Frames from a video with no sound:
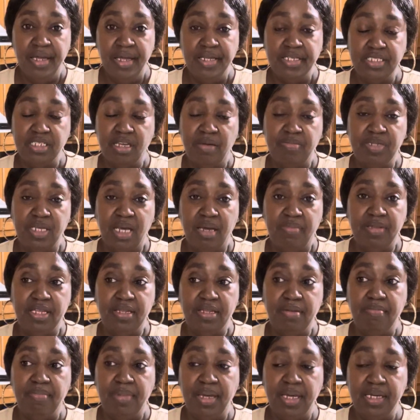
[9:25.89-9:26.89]
sometimes it'll
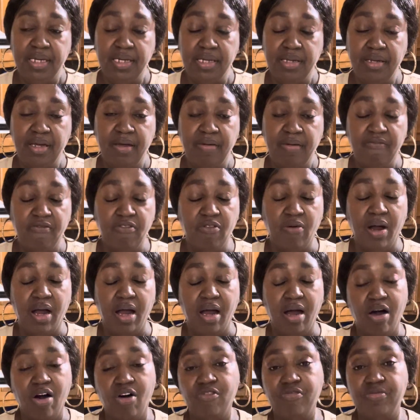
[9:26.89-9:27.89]
make up for our
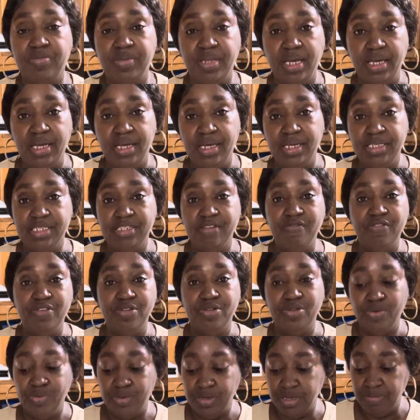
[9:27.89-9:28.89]
off days, if you
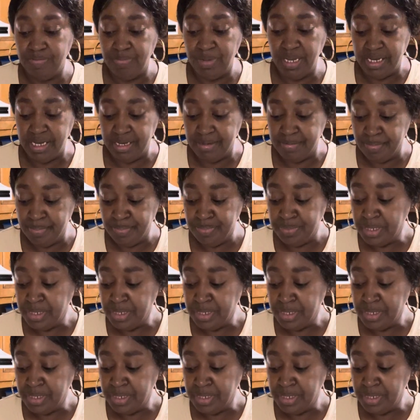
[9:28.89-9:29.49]
know what I mean.